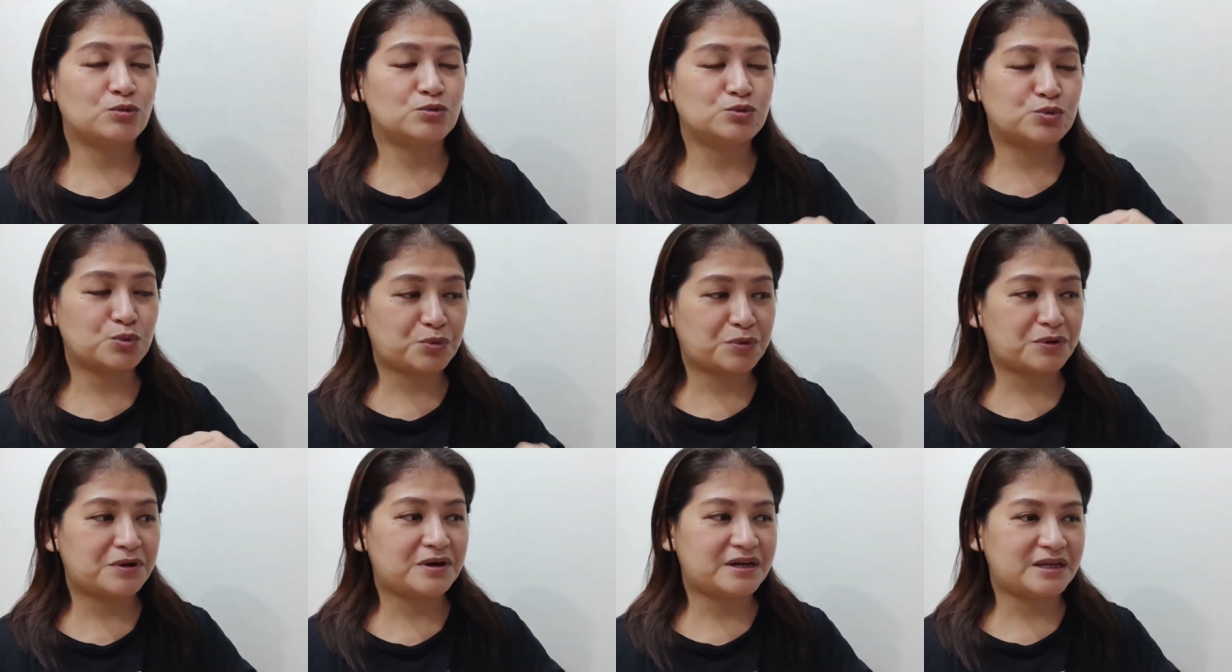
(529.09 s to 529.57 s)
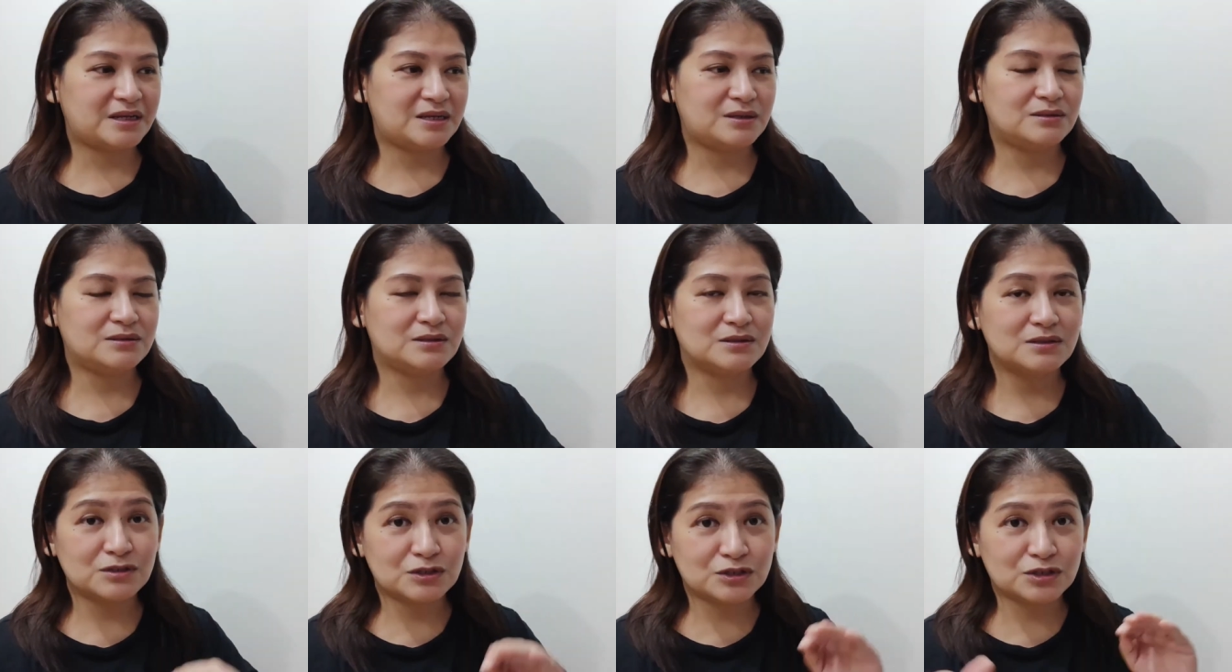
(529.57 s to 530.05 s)
Don't
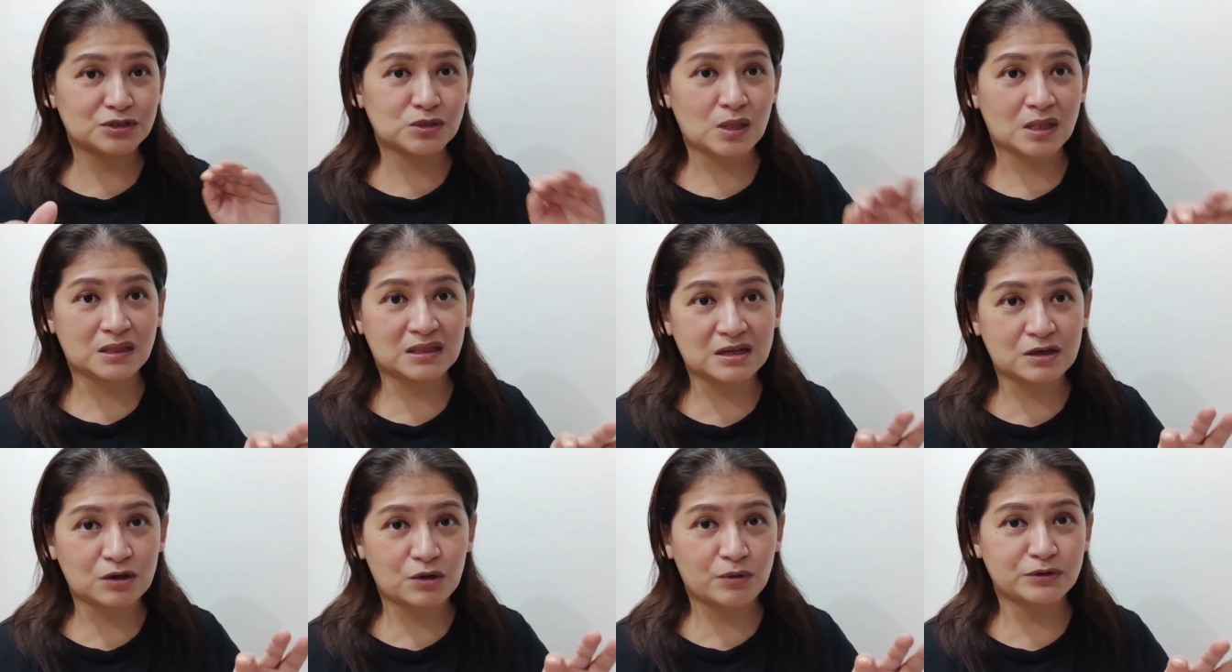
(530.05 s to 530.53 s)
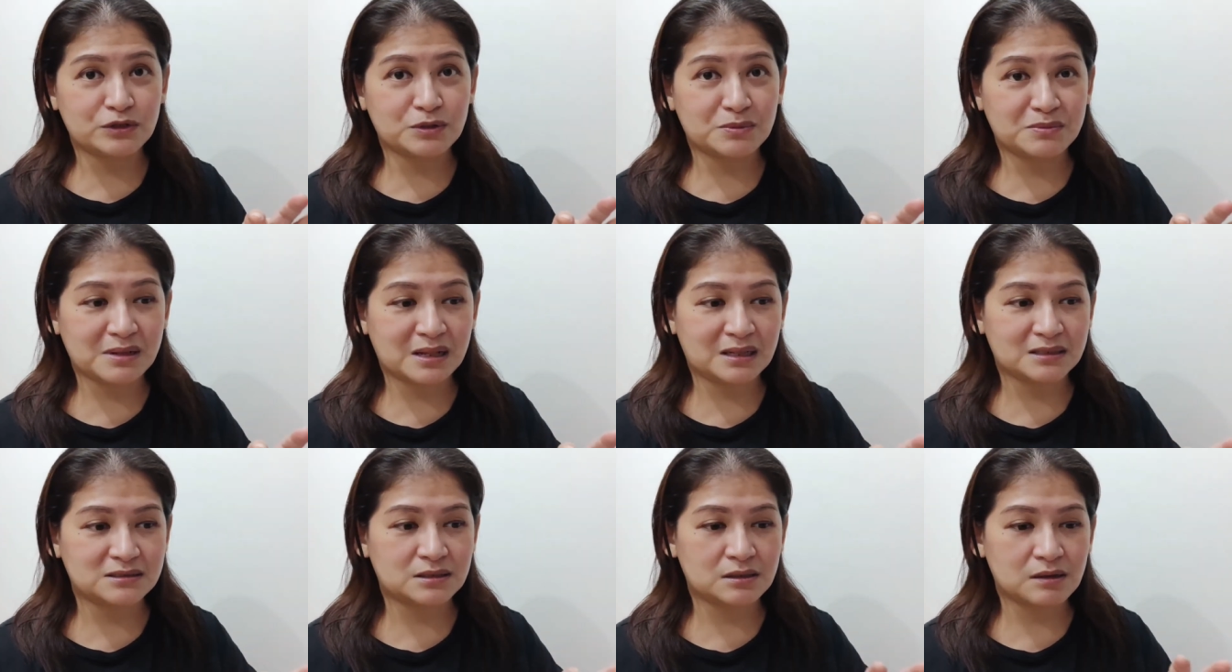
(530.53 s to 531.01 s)
worry. There's nothing going to
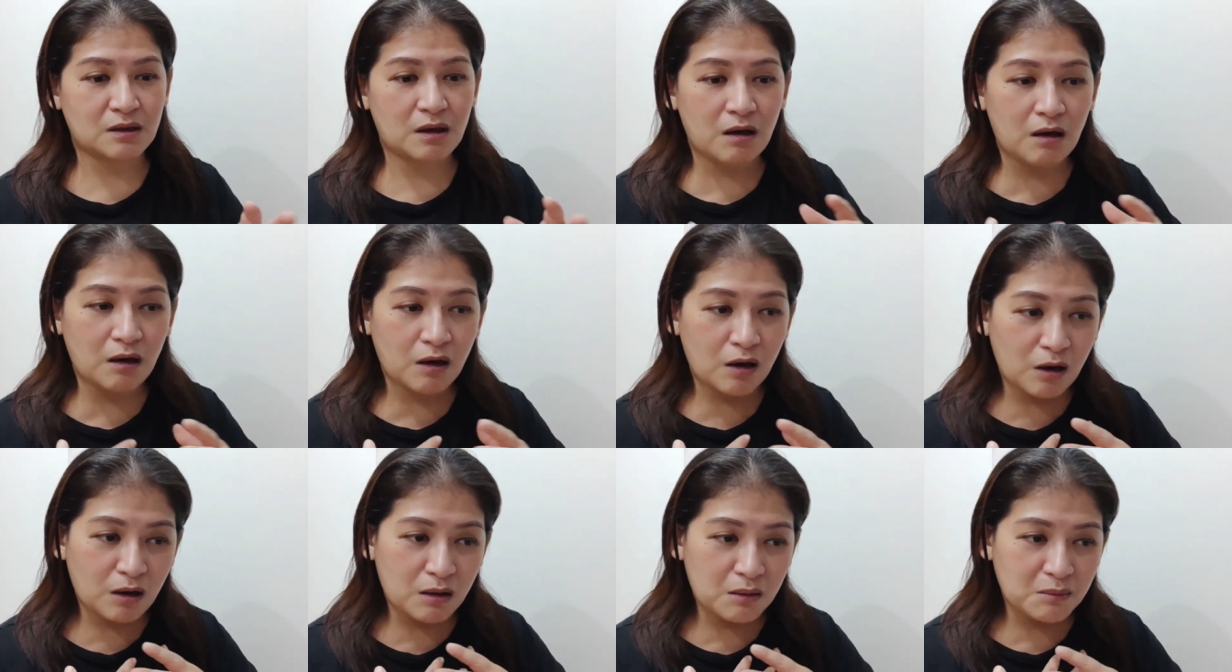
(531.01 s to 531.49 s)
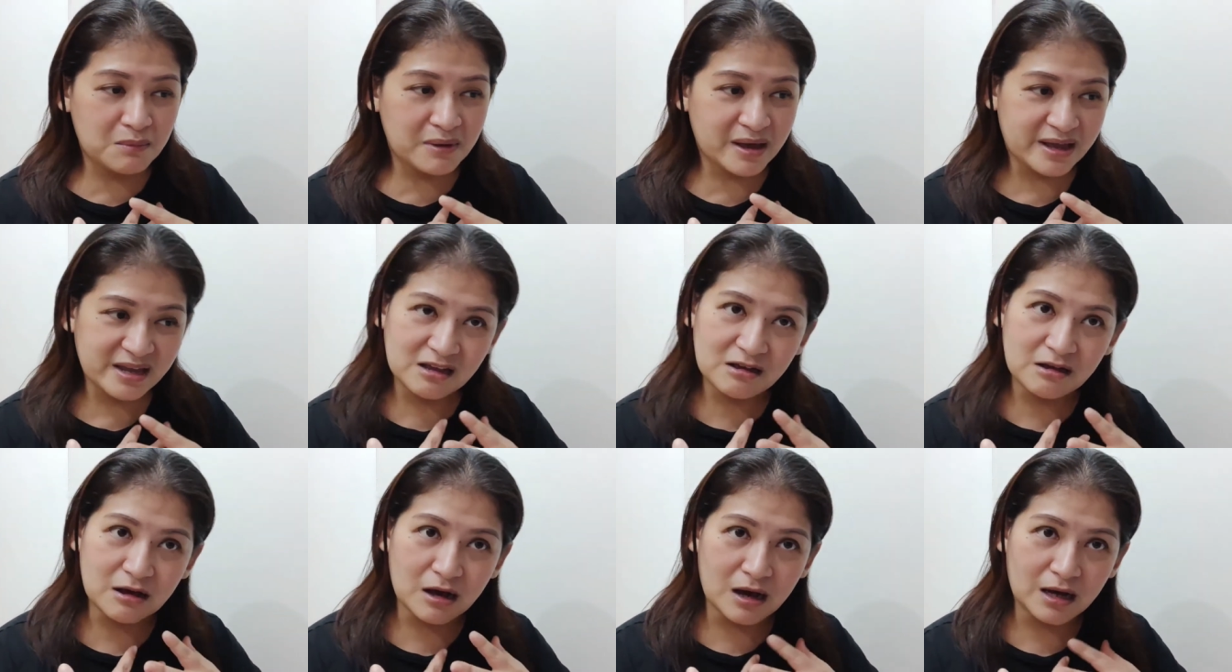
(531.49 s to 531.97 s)
be like, oh
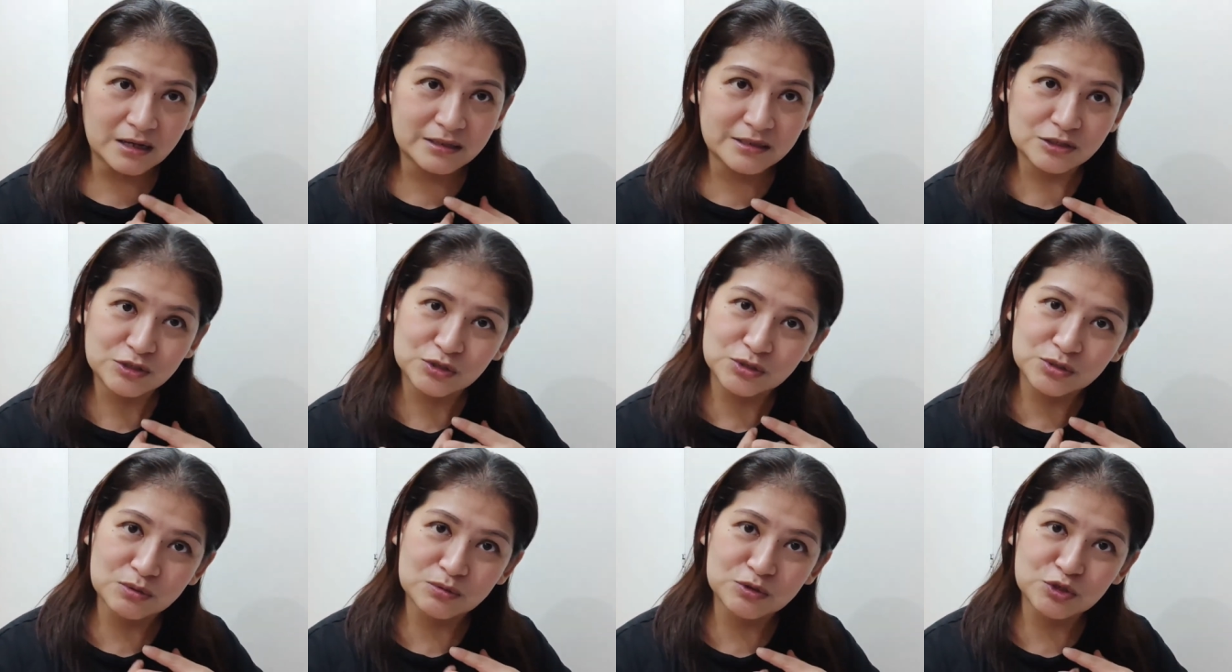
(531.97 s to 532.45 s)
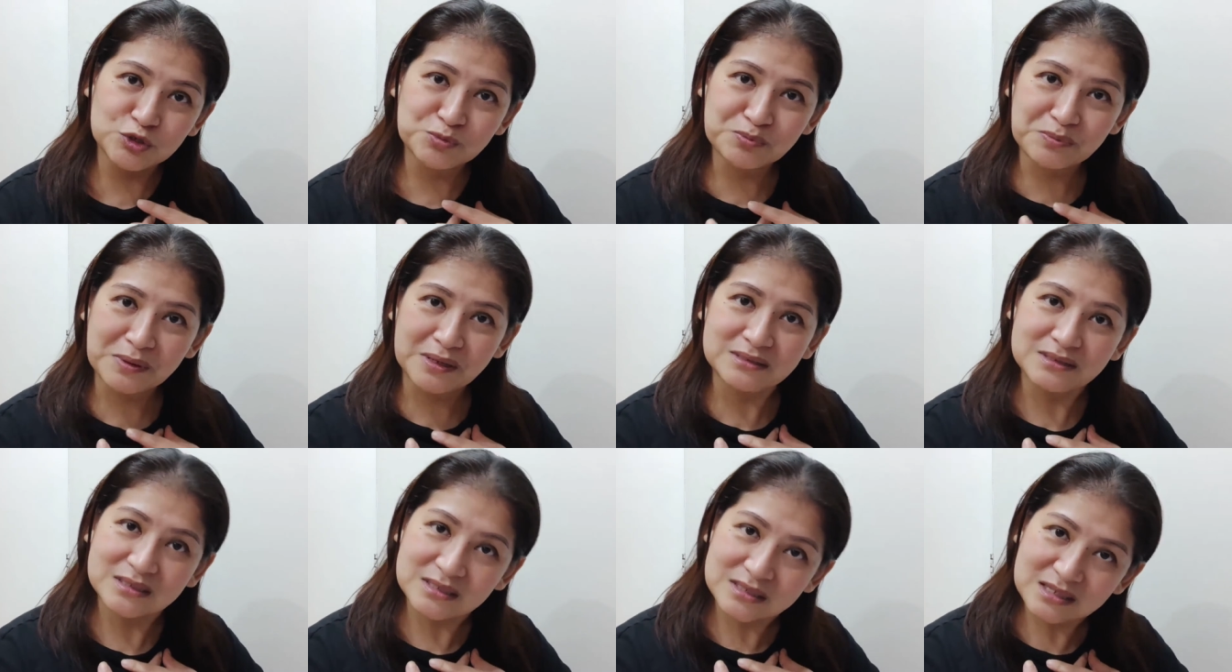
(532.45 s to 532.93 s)
my god, it's so
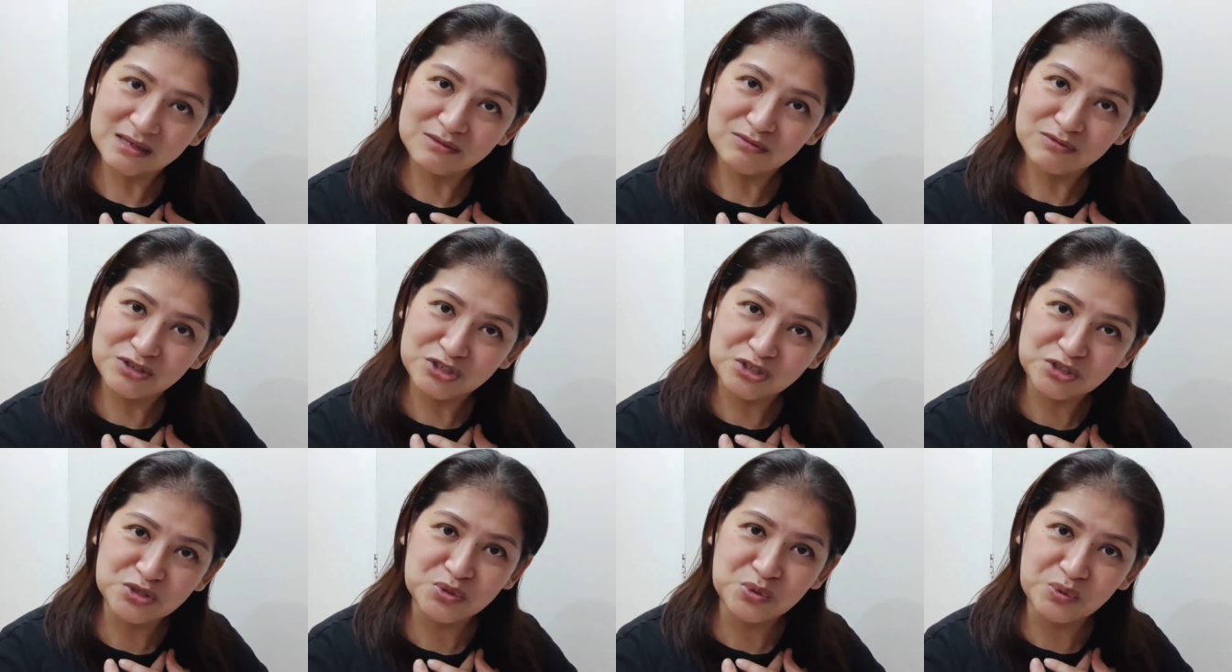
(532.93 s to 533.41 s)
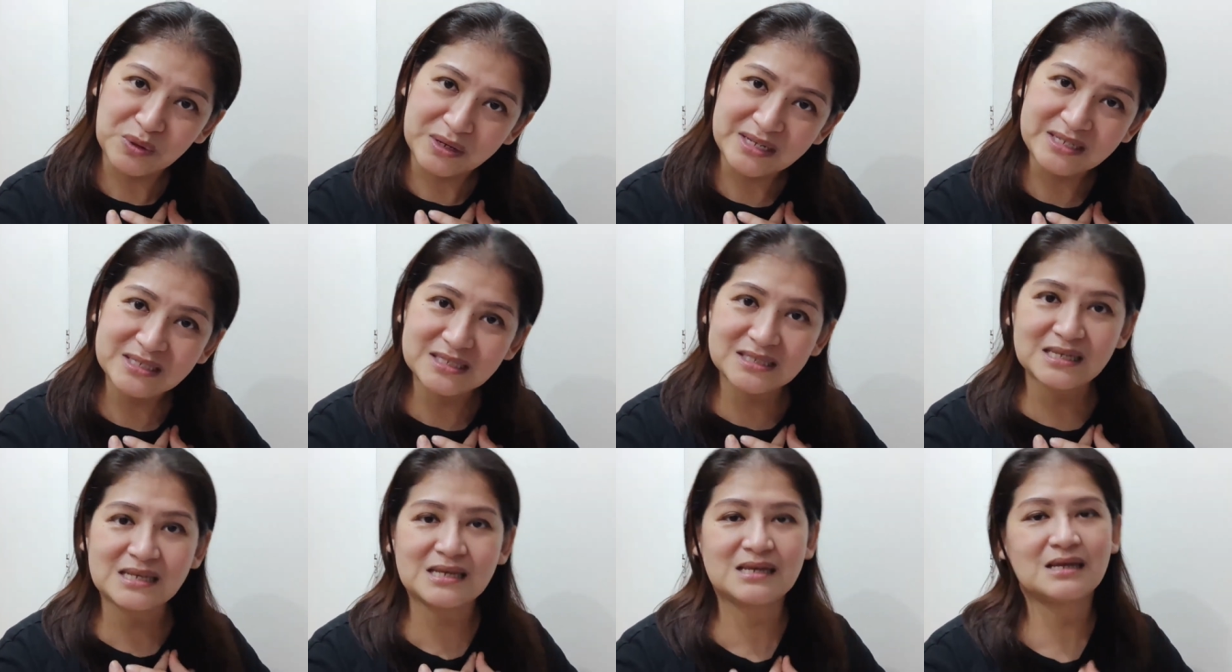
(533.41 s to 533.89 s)
expensive. She's
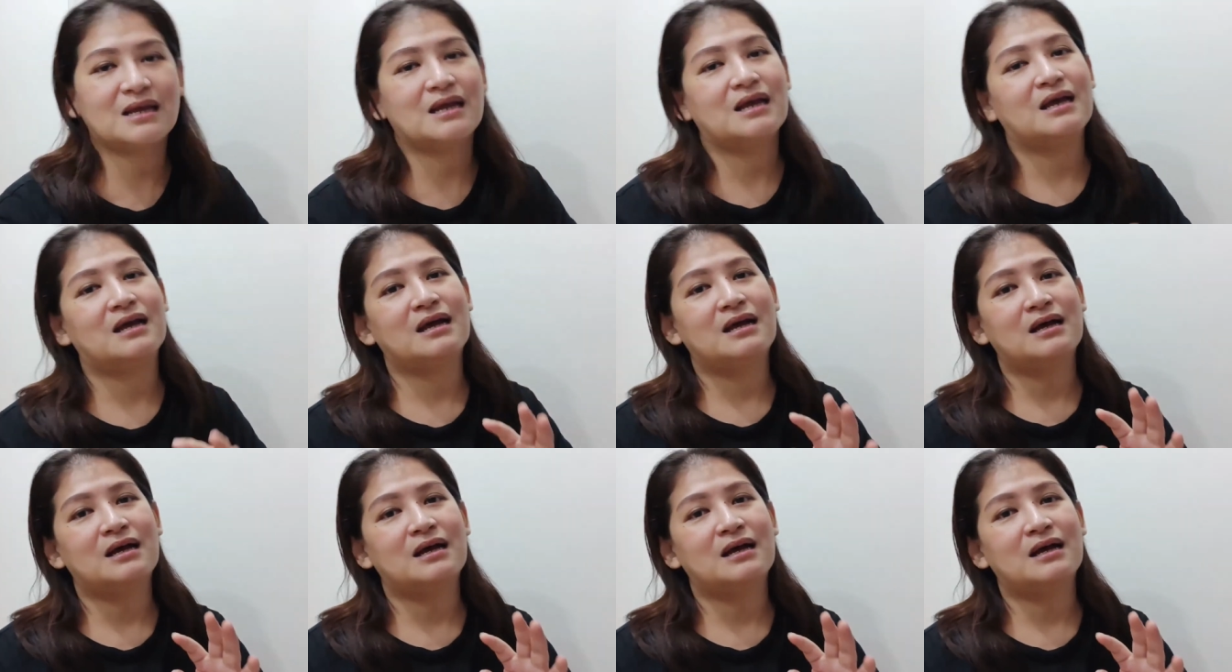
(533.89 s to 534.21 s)
crazy.